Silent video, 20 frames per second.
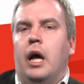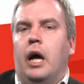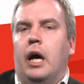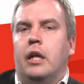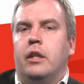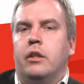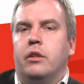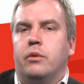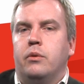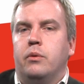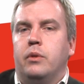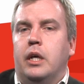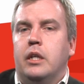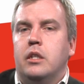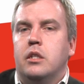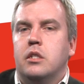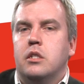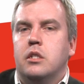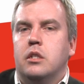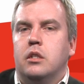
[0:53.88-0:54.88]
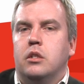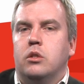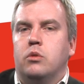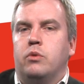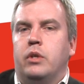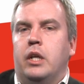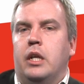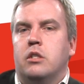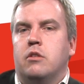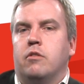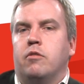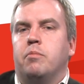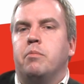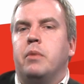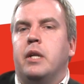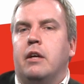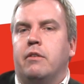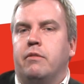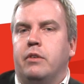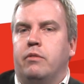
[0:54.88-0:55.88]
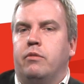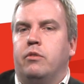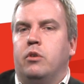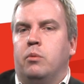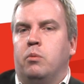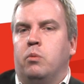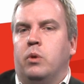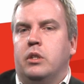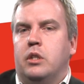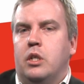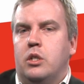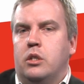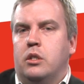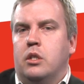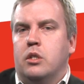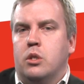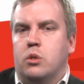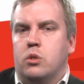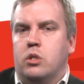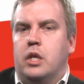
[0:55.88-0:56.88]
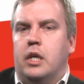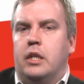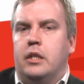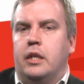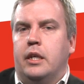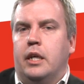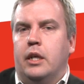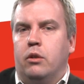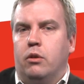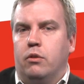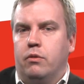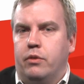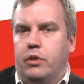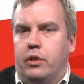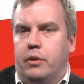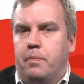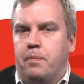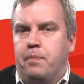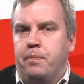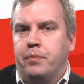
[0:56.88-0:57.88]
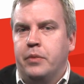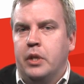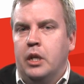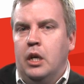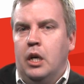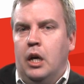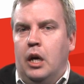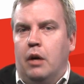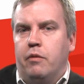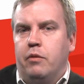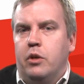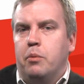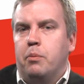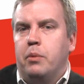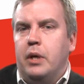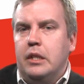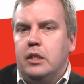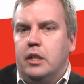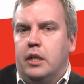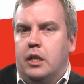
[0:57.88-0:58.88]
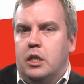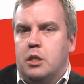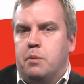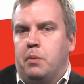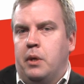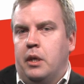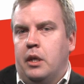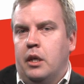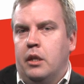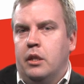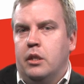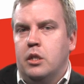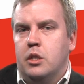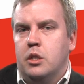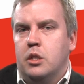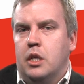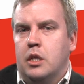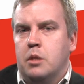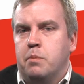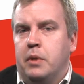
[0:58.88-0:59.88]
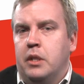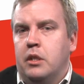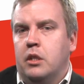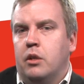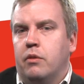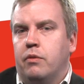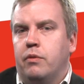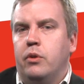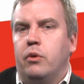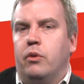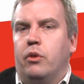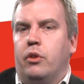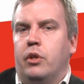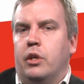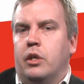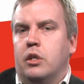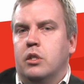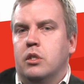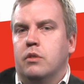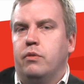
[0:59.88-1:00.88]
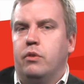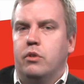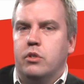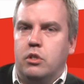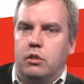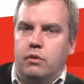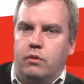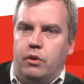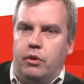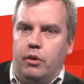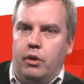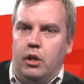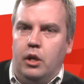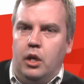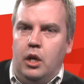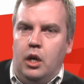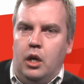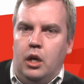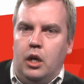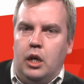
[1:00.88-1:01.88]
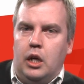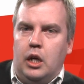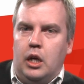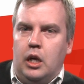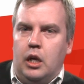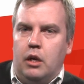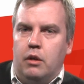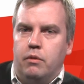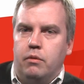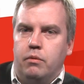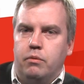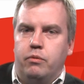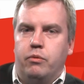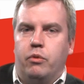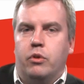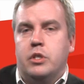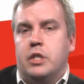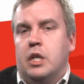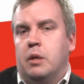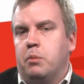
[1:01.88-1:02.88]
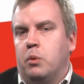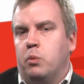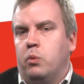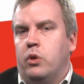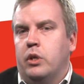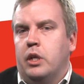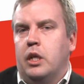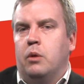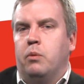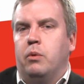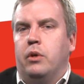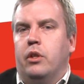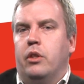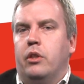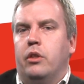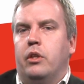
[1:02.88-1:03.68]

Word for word: and through that to really sort of benefit from what digital society can offer. Uh, very practically speaking, this has meant a few things. First of all, uh, for example, working with